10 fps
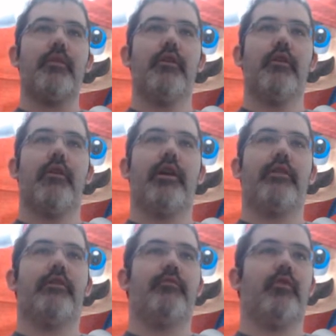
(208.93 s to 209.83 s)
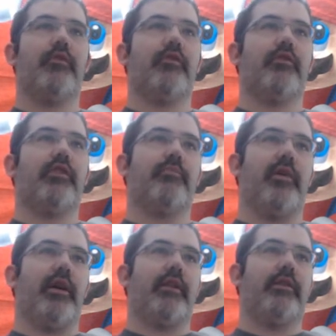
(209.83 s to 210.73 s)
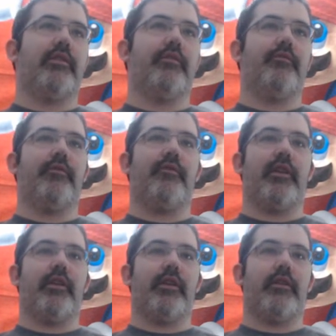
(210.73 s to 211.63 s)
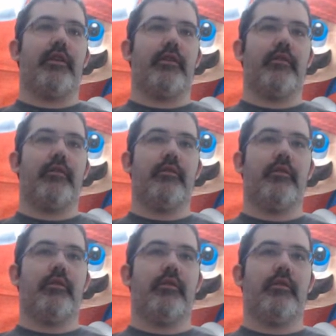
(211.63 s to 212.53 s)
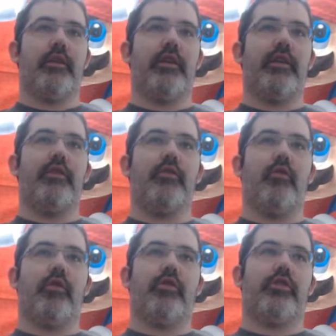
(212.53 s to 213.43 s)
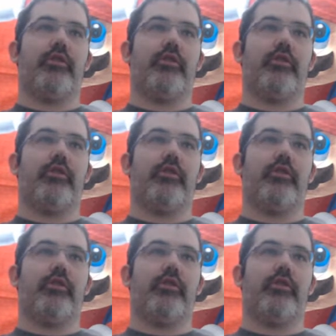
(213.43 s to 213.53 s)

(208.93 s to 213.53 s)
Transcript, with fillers: All right, and then we'll search his body, see if we find anything. A hidden torch.